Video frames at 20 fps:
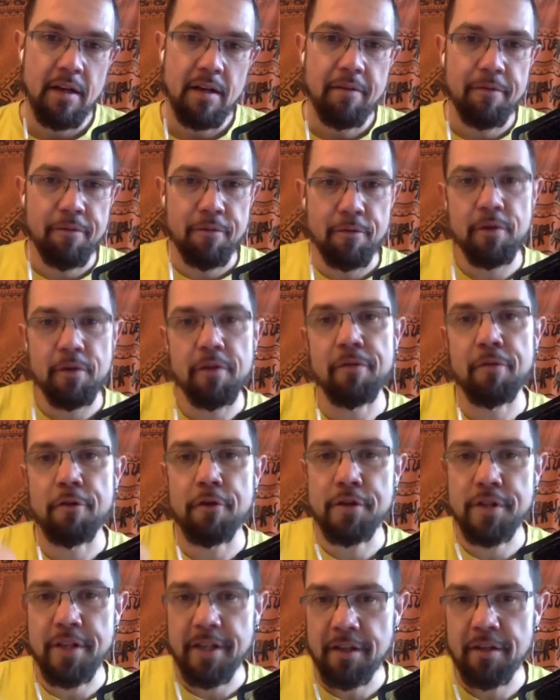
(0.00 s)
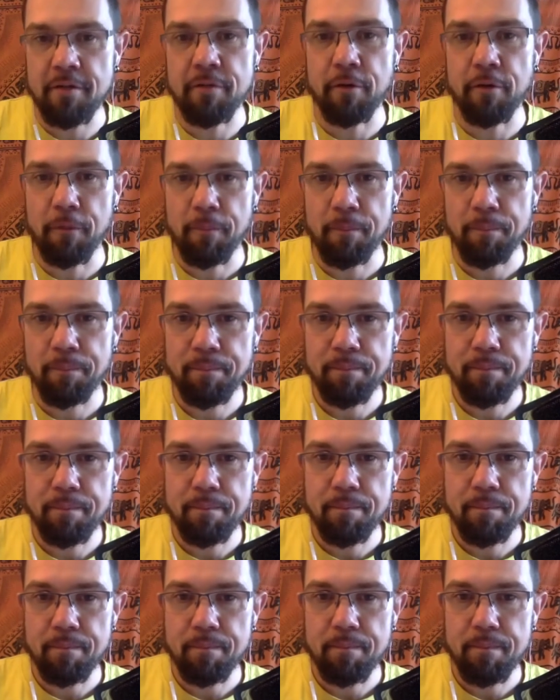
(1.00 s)
through the first hmm. interview. Mm.
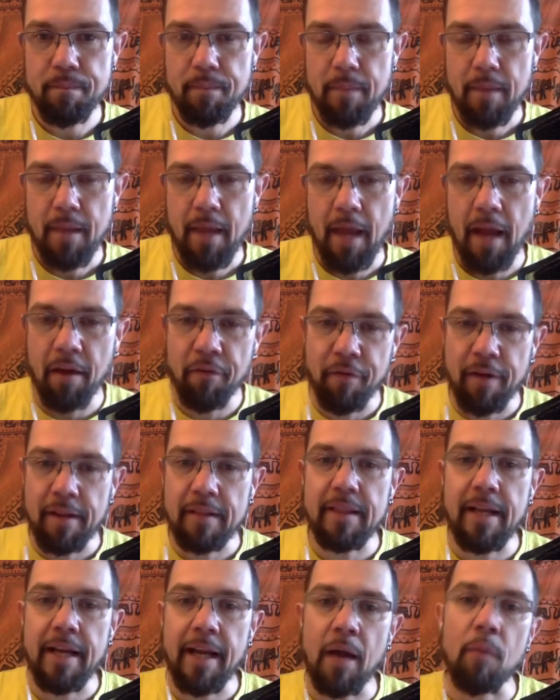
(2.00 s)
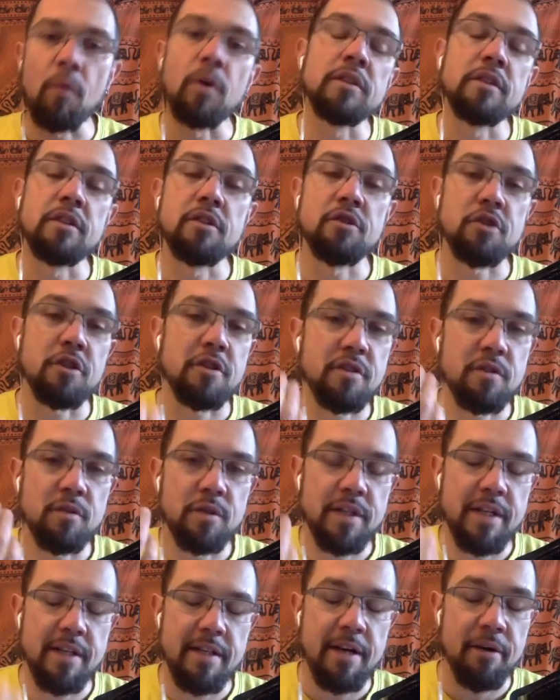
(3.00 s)
I mm. felt like I wanted just to
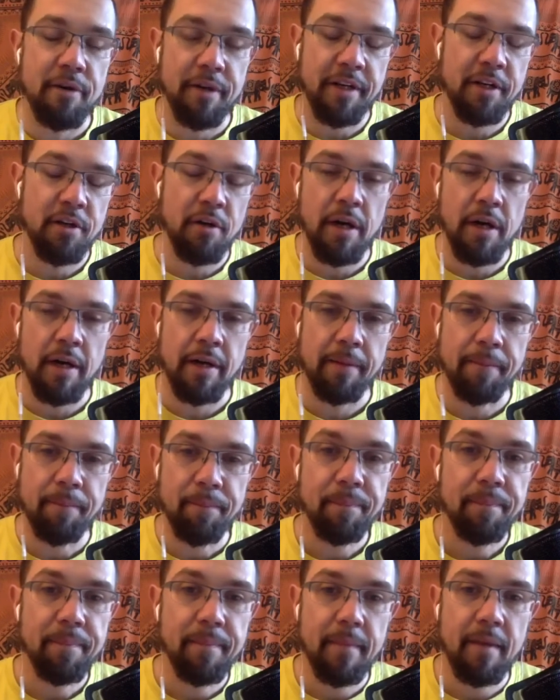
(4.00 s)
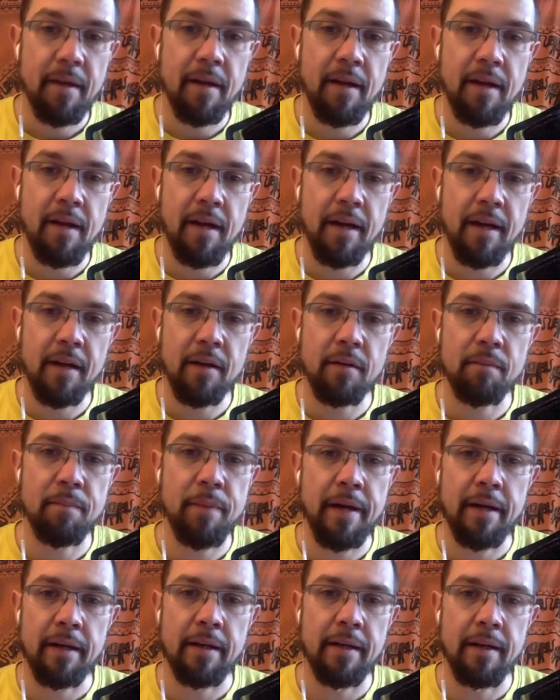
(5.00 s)
sit there and cry. Uh, I could
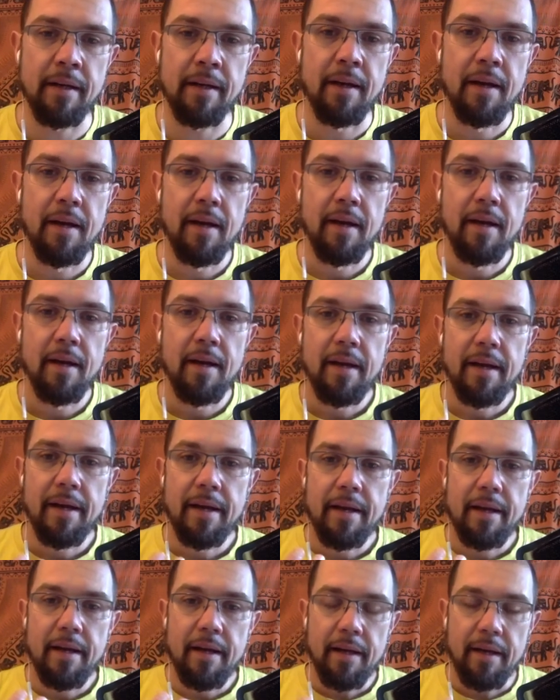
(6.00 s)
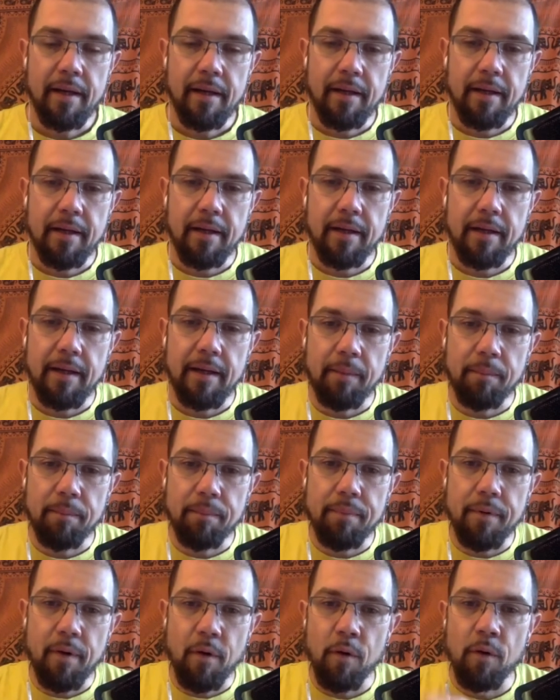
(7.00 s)
barely keep
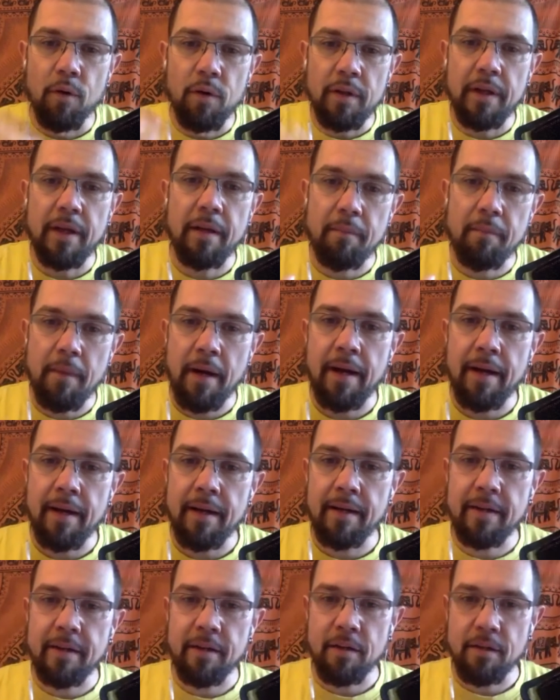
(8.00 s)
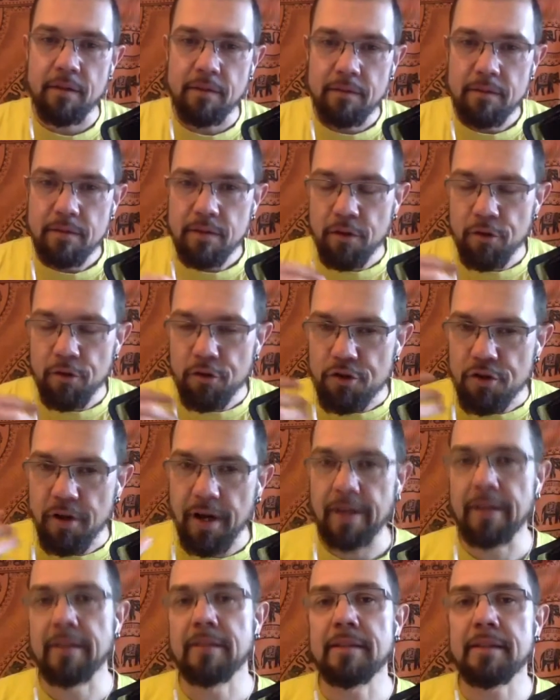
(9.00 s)
holding my, you know,
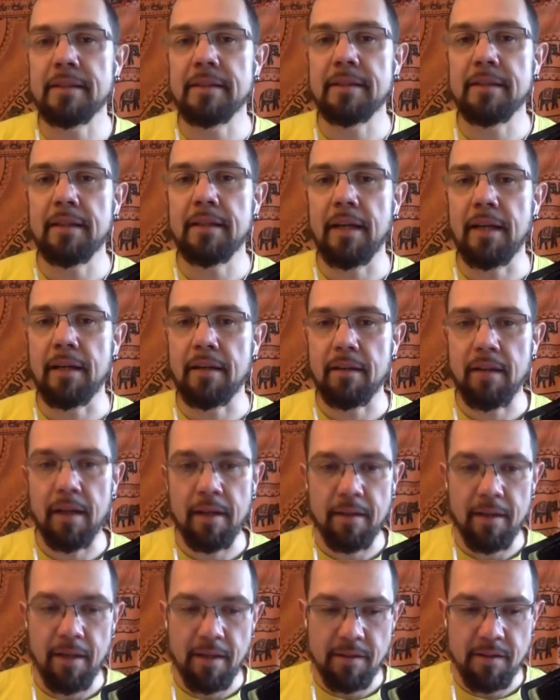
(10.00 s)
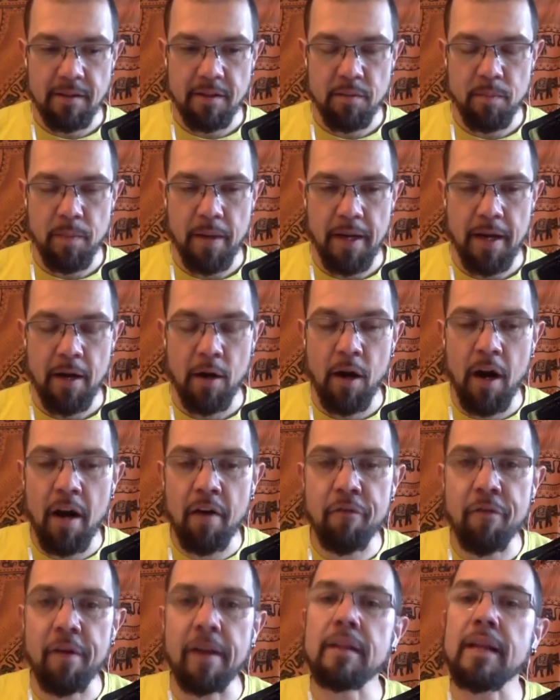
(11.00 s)
neutrality and and and the space. Oh, I
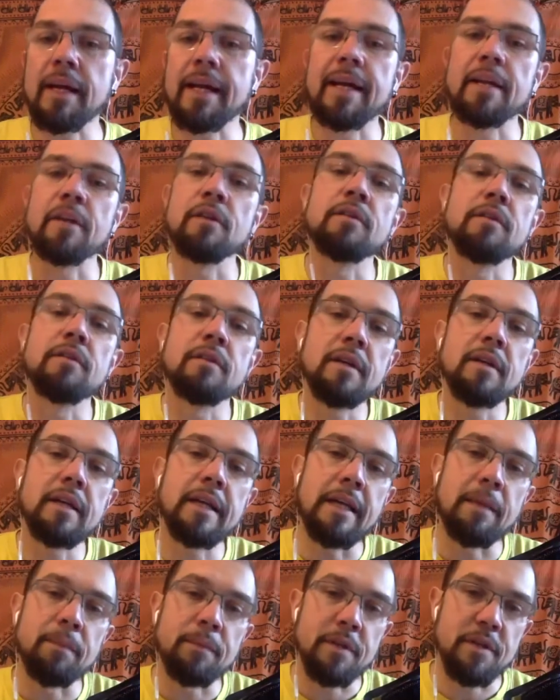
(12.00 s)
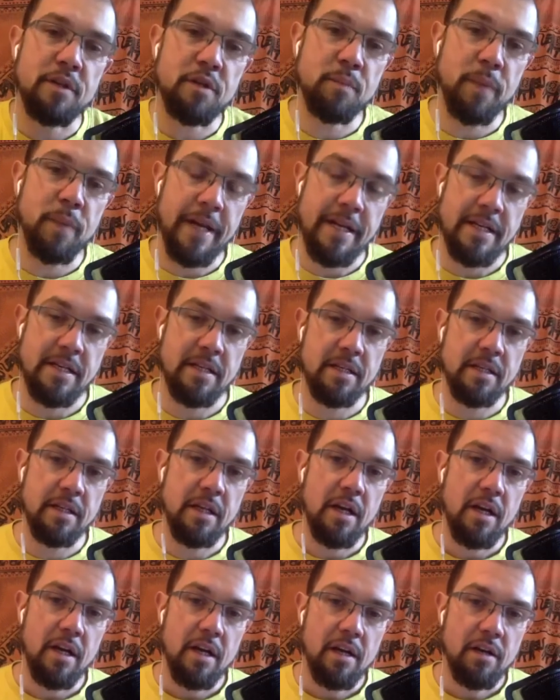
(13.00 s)
mm. felt I cannot keep the space
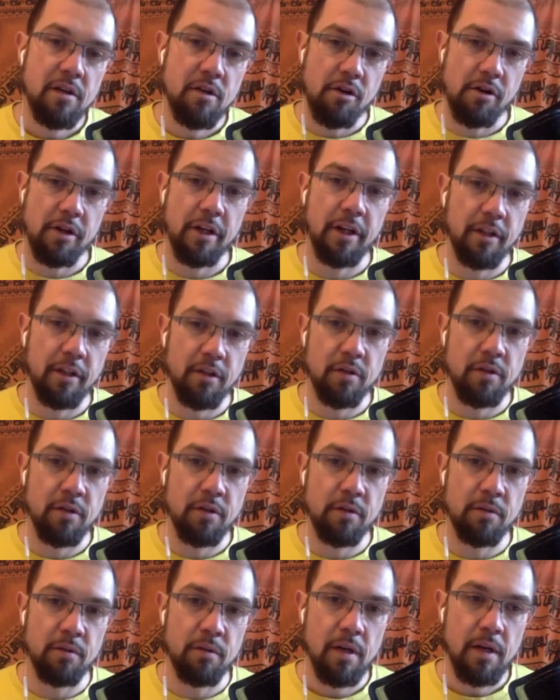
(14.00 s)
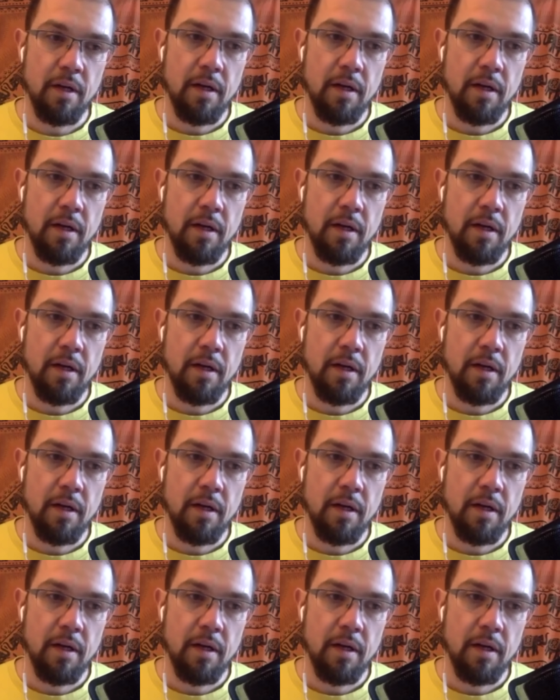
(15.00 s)
talking to you